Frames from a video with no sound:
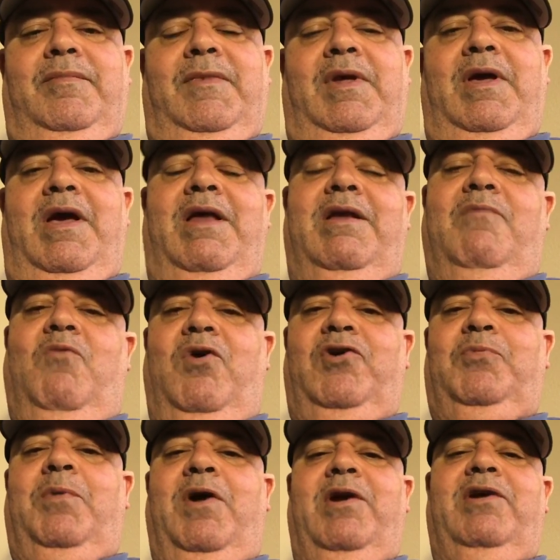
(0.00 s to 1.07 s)
And the worst
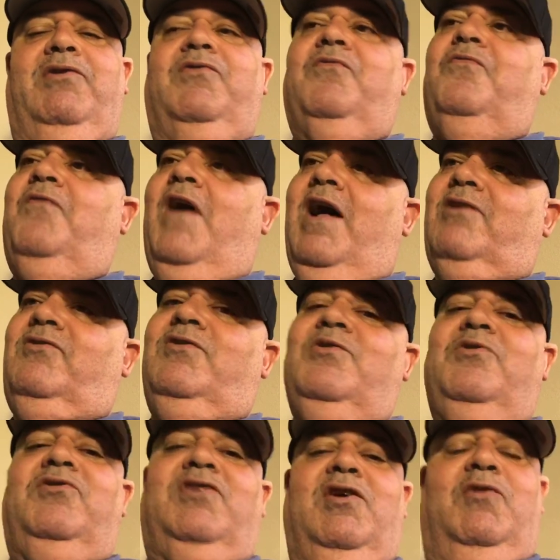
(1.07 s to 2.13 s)
part is Fox
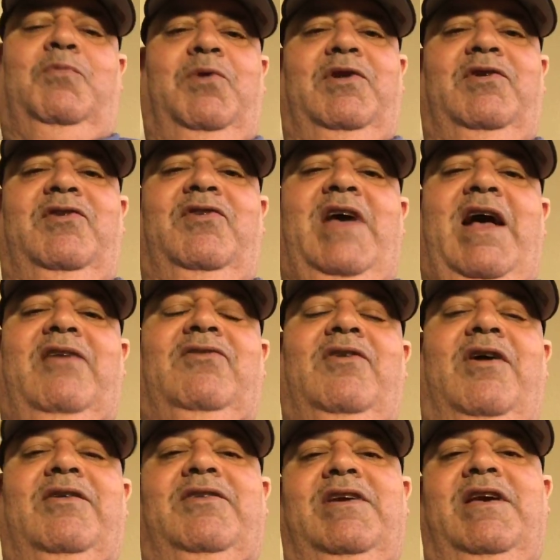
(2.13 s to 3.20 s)
News keeps putting his ass
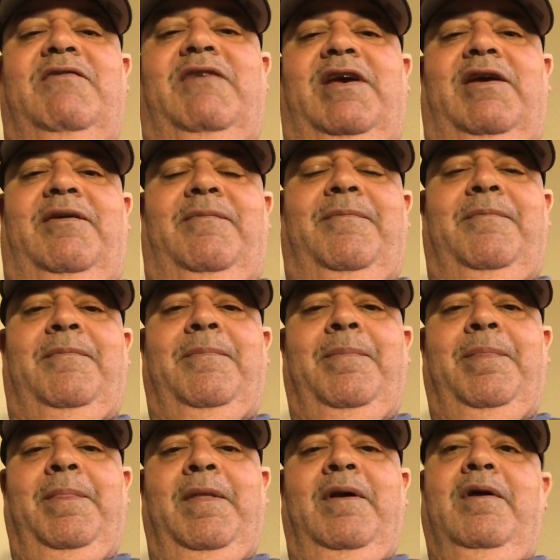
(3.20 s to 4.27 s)
on TV.
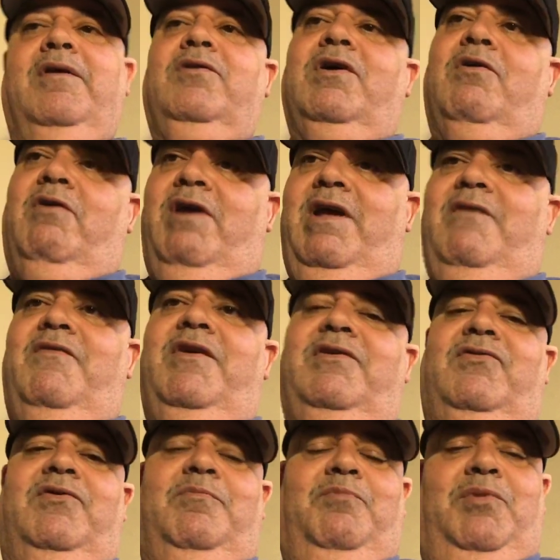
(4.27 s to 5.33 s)
Put
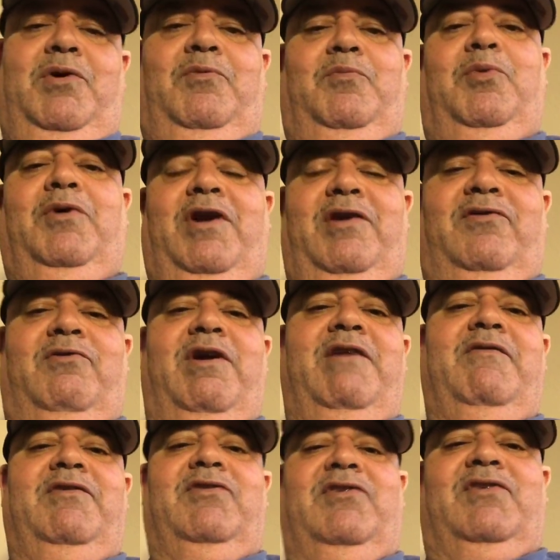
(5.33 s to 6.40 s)
his
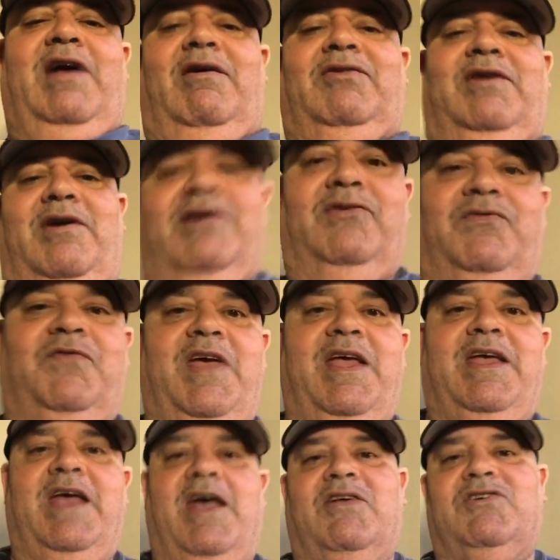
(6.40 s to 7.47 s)
grievances out there. His fake
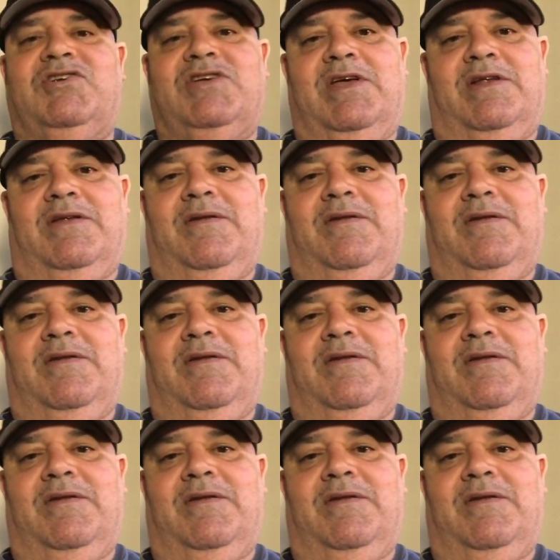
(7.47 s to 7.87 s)
ass shit.